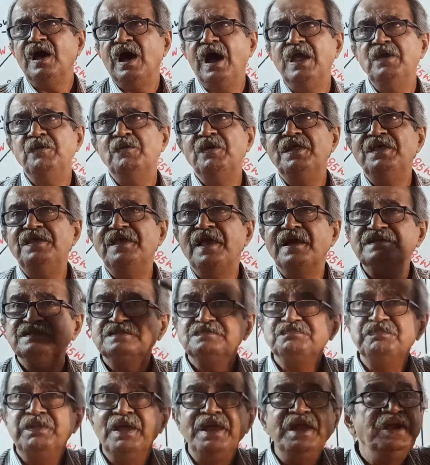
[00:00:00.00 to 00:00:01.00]
I will
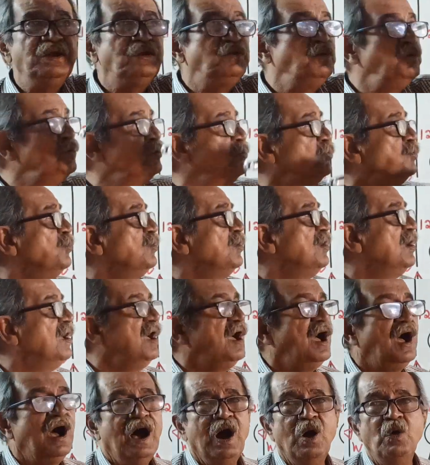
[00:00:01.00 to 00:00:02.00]
explain to you
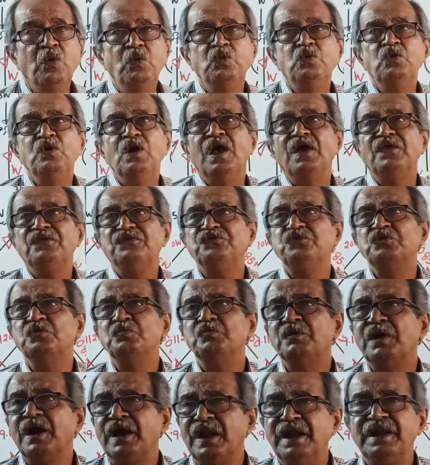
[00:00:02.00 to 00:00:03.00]
how to
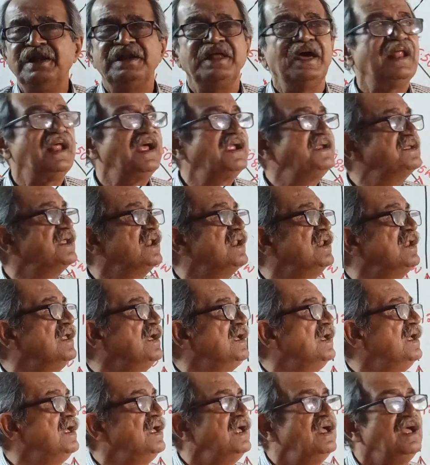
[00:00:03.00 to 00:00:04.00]
assume correct direction,
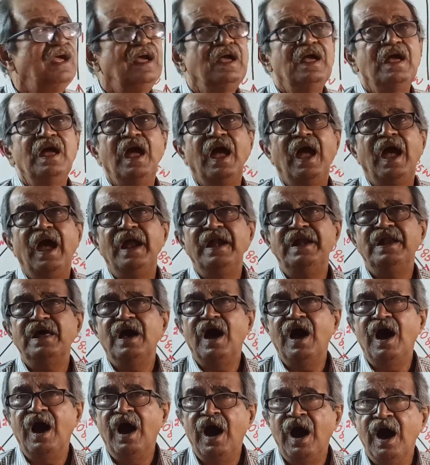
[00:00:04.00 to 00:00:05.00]
and
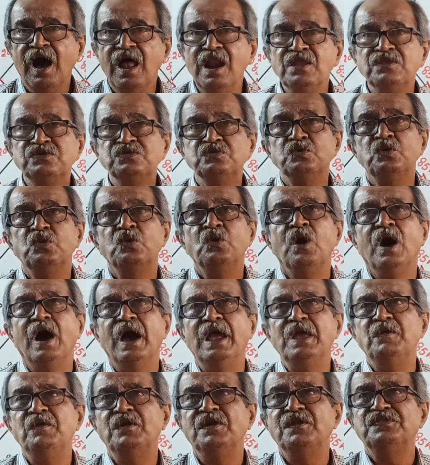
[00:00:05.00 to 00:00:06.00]
also
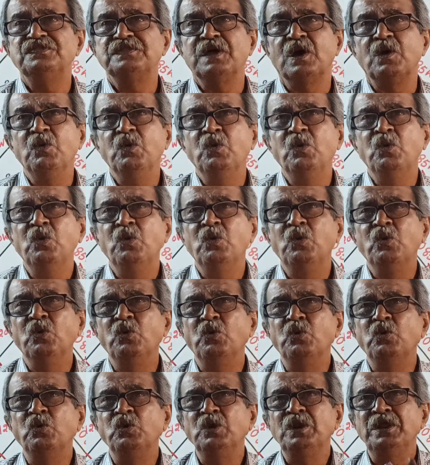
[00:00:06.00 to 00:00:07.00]
I will
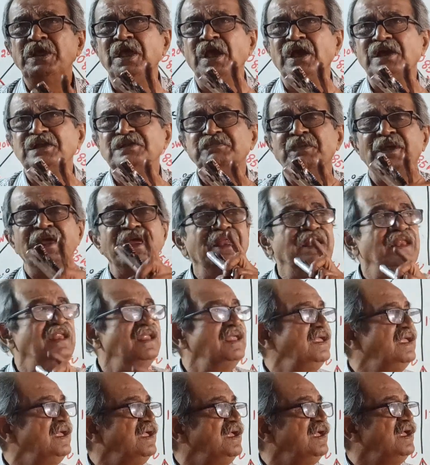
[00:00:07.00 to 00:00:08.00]
thoroughly explain
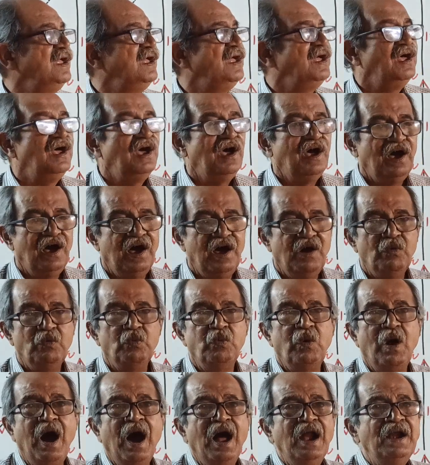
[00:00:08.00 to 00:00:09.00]

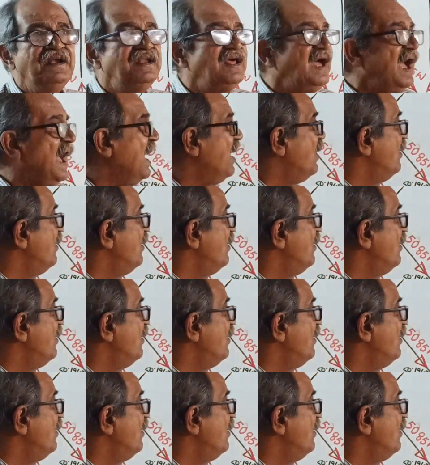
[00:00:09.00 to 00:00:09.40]
what I